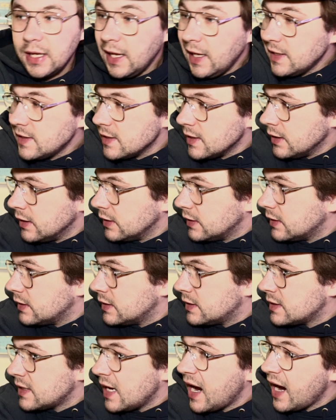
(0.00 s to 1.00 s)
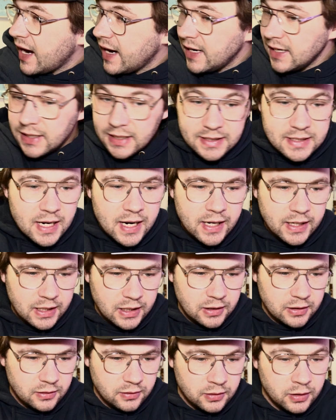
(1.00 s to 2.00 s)
It's a tiny,
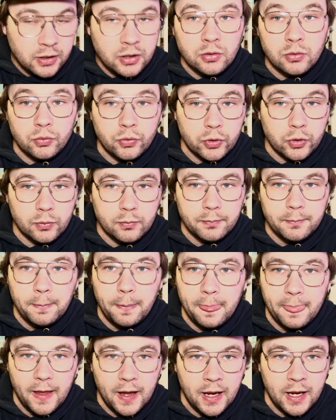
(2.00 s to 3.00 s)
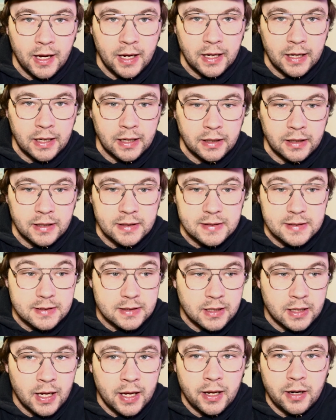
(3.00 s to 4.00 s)
tiny little room, and it's
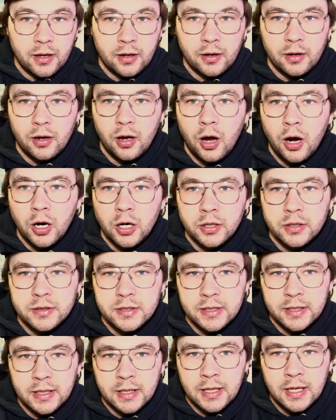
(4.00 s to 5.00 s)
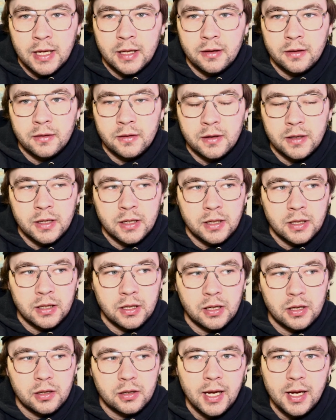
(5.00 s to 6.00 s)
kind of hard to get
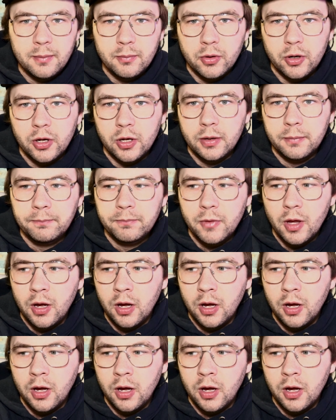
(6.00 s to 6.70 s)
the camera